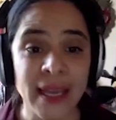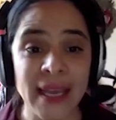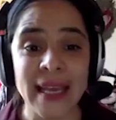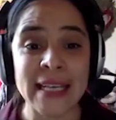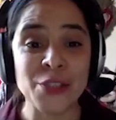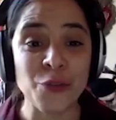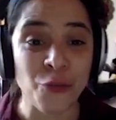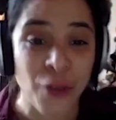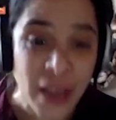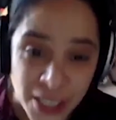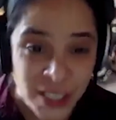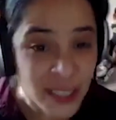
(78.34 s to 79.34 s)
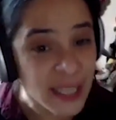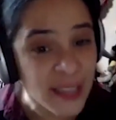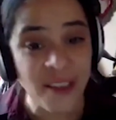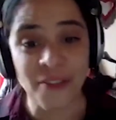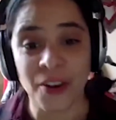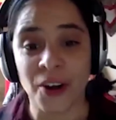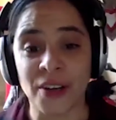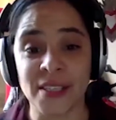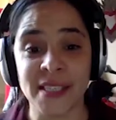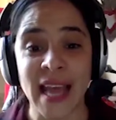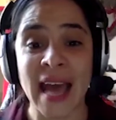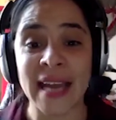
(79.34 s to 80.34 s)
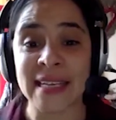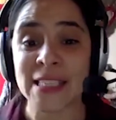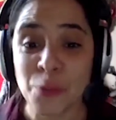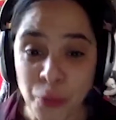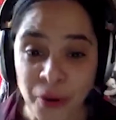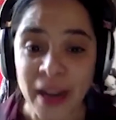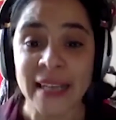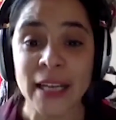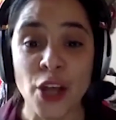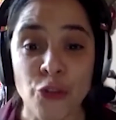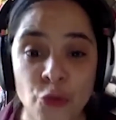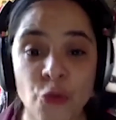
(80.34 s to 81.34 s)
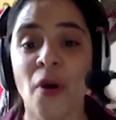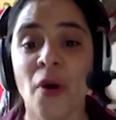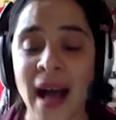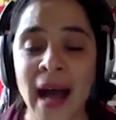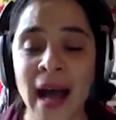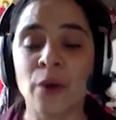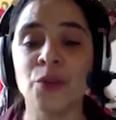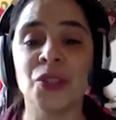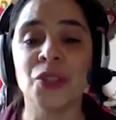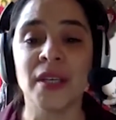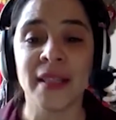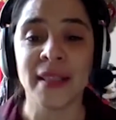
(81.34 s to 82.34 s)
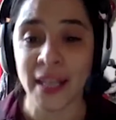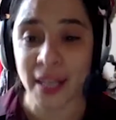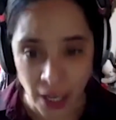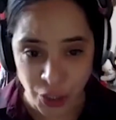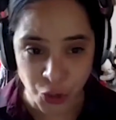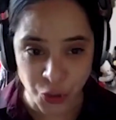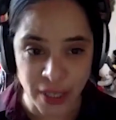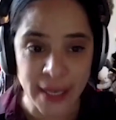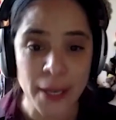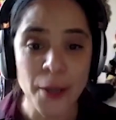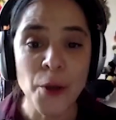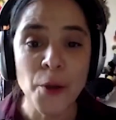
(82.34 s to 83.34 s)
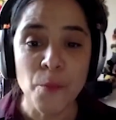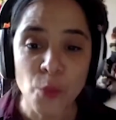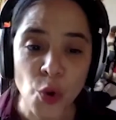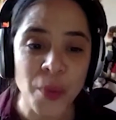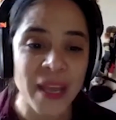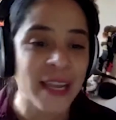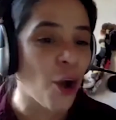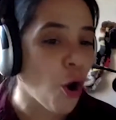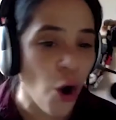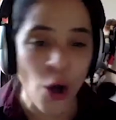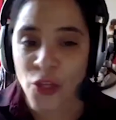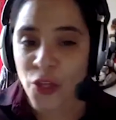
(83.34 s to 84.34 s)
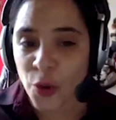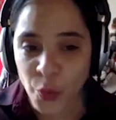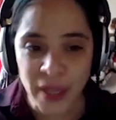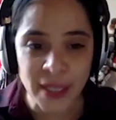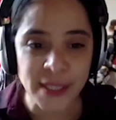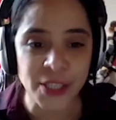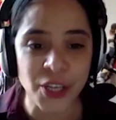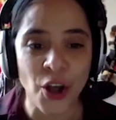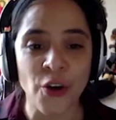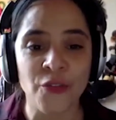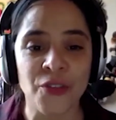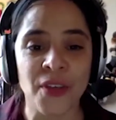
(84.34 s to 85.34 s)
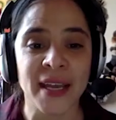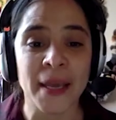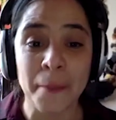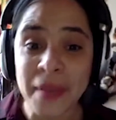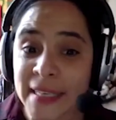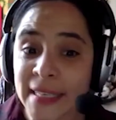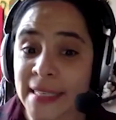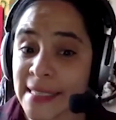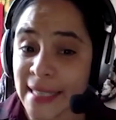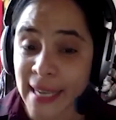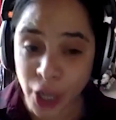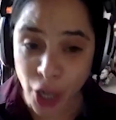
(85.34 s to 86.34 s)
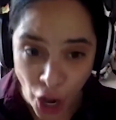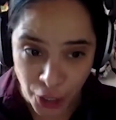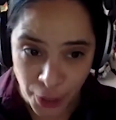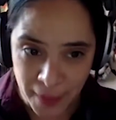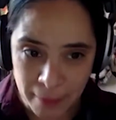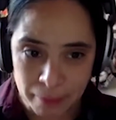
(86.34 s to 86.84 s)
is racially diverse and spread throughout the country, moving all the wheels of the capitalist economy.